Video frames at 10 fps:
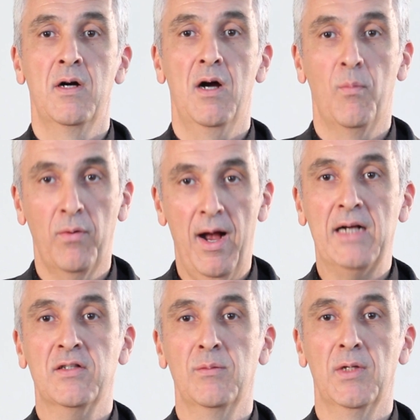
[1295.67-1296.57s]

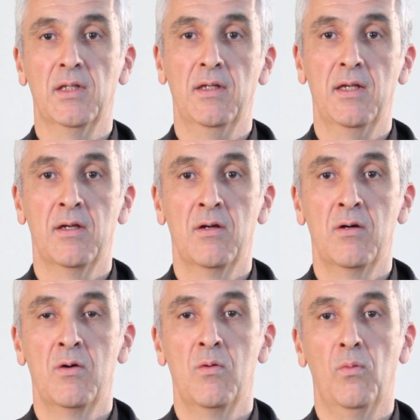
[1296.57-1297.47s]
approximately
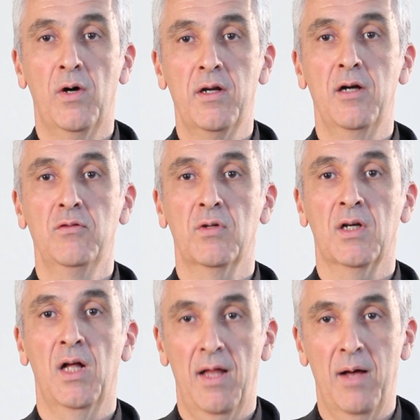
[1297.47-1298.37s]
100
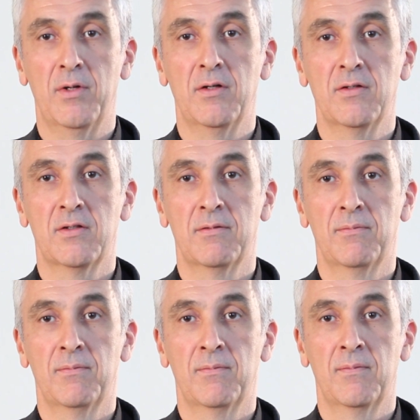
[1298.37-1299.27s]
kilometers.
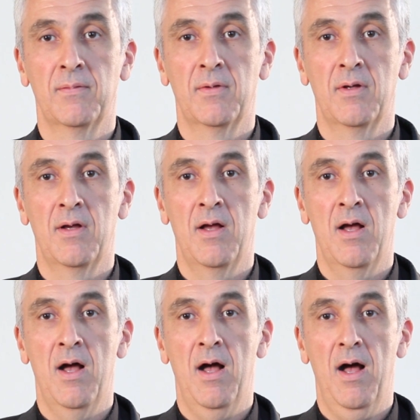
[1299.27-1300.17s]

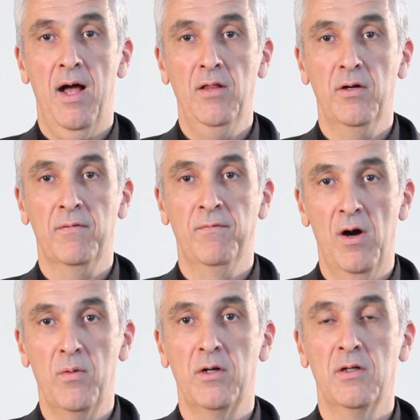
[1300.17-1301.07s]
I look
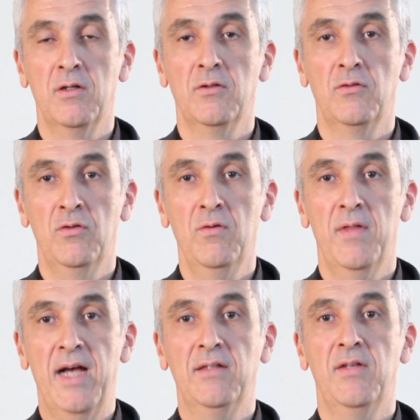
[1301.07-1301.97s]
forward to
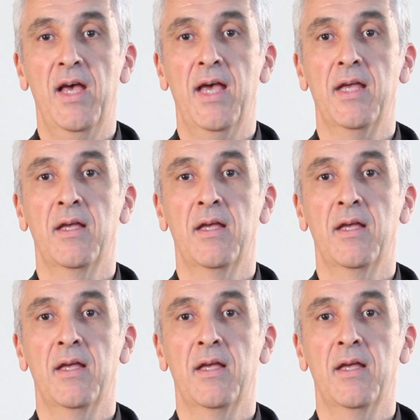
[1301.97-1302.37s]
that day